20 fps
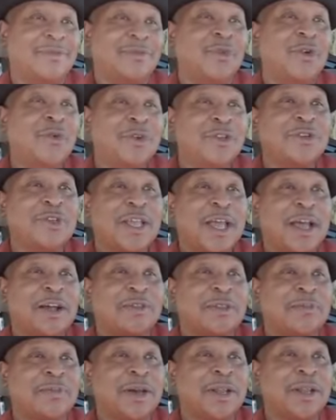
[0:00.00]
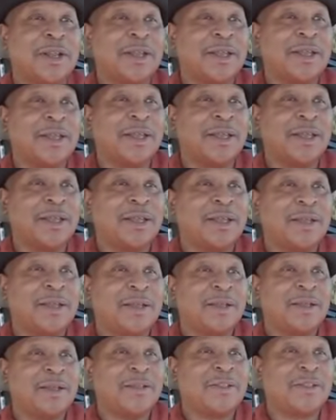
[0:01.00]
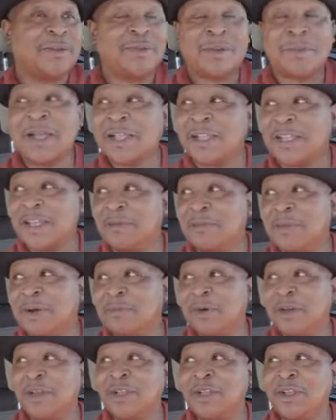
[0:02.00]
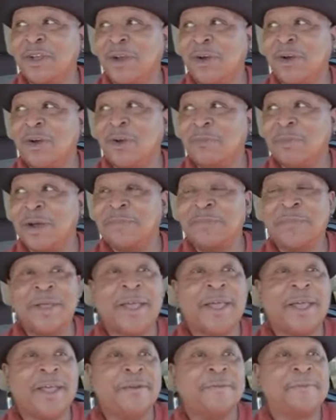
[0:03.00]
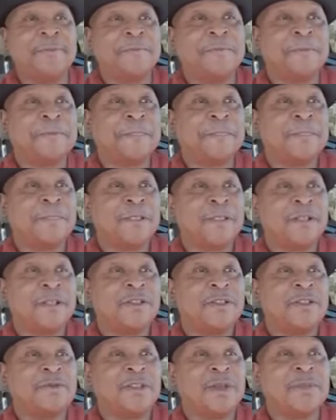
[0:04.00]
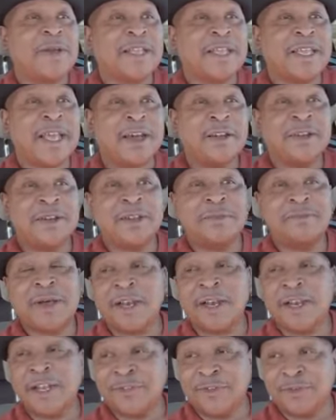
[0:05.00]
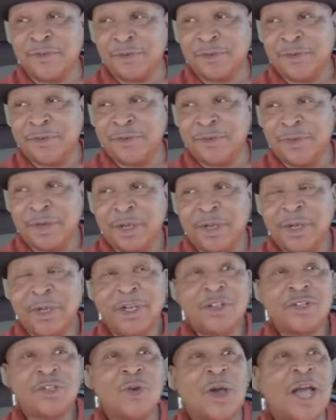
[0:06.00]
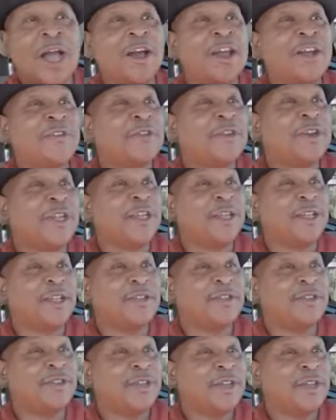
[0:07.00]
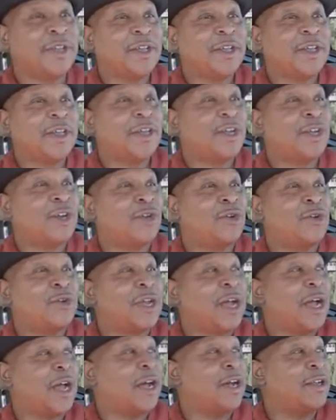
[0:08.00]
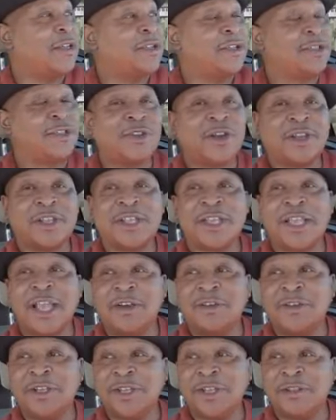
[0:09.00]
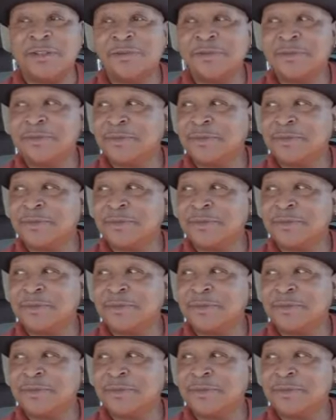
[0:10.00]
Where would you count the money? Sometimes I count my money on my bed. Sometimes I count it in my living room. So however it is, close your eyes and start counting